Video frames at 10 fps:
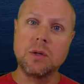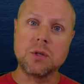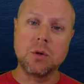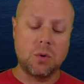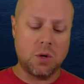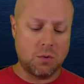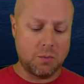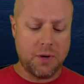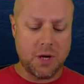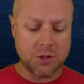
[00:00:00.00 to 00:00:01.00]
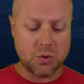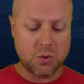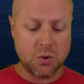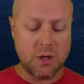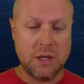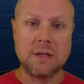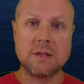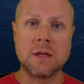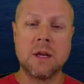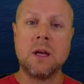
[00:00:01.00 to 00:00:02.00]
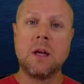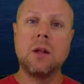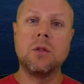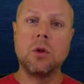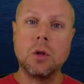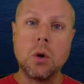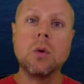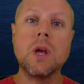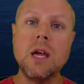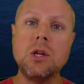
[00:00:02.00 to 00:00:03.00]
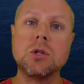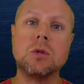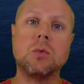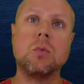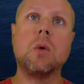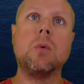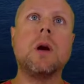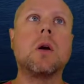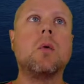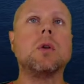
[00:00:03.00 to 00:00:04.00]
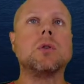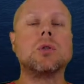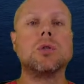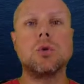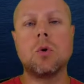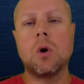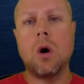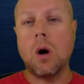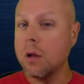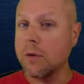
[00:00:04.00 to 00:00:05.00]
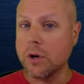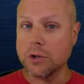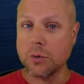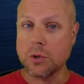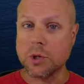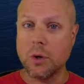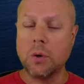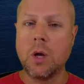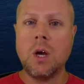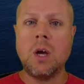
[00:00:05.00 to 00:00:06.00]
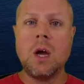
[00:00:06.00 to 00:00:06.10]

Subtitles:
So a repository is the location where we are going to store all of our source code,